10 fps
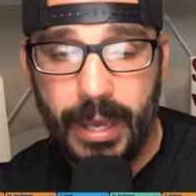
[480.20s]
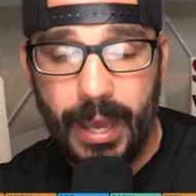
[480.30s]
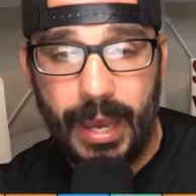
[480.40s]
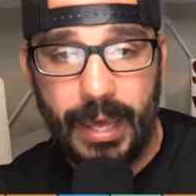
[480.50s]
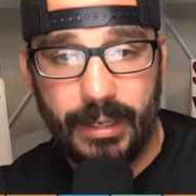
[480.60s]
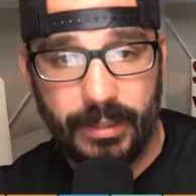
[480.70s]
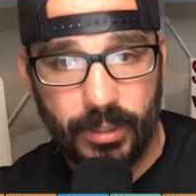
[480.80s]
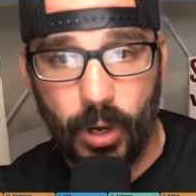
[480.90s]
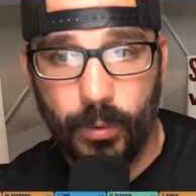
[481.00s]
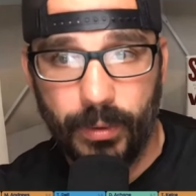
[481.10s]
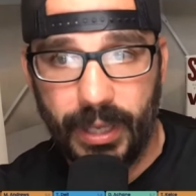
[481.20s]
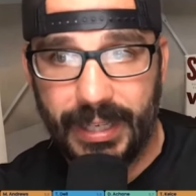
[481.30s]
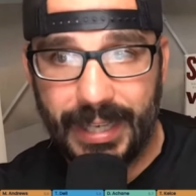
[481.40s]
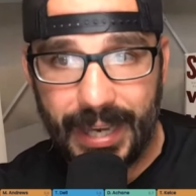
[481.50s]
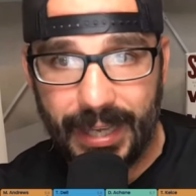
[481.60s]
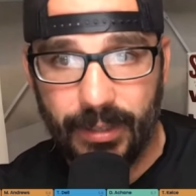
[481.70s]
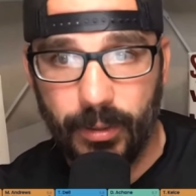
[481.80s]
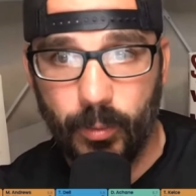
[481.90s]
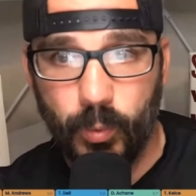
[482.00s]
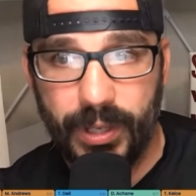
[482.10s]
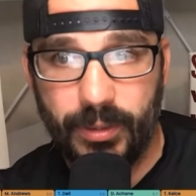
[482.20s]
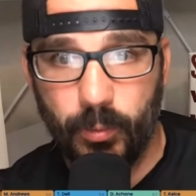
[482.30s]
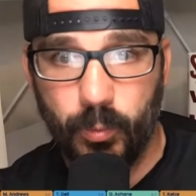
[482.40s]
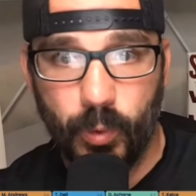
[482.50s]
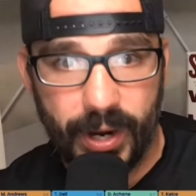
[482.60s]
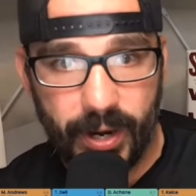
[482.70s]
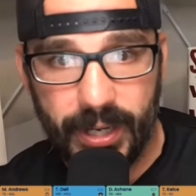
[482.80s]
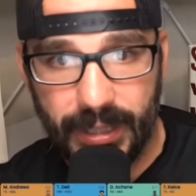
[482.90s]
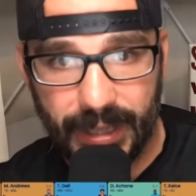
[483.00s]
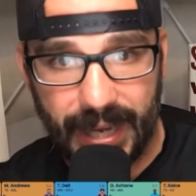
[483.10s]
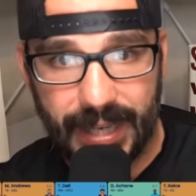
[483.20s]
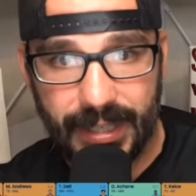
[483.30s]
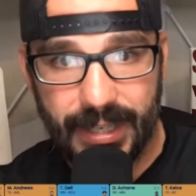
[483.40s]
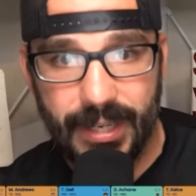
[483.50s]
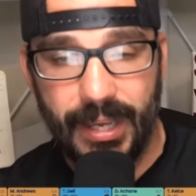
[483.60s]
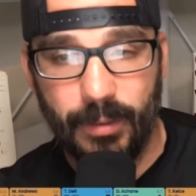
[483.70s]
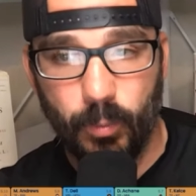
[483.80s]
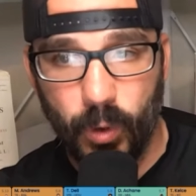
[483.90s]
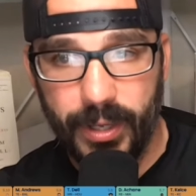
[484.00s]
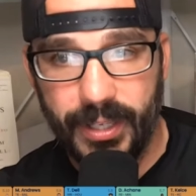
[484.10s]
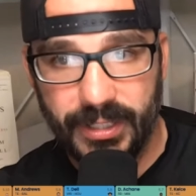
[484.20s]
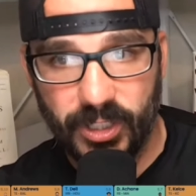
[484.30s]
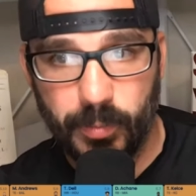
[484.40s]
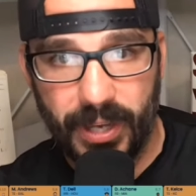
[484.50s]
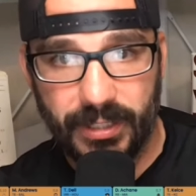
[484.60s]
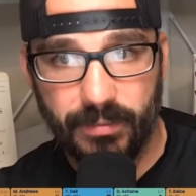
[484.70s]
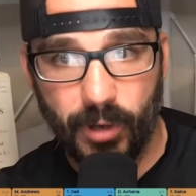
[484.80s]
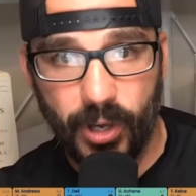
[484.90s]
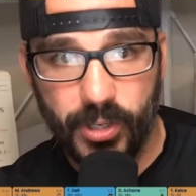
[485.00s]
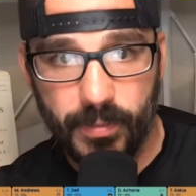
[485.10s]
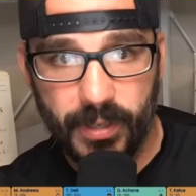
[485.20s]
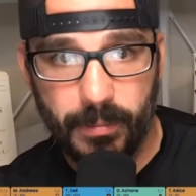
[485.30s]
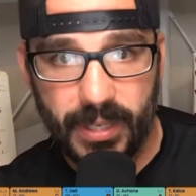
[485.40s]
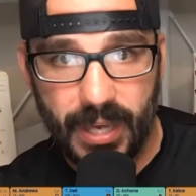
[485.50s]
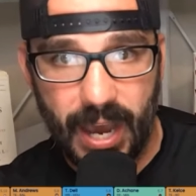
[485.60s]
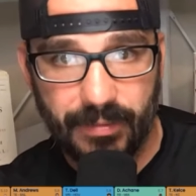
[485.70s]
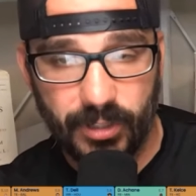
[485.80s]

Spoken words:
And, again, with where he landed and what his expected volume can be after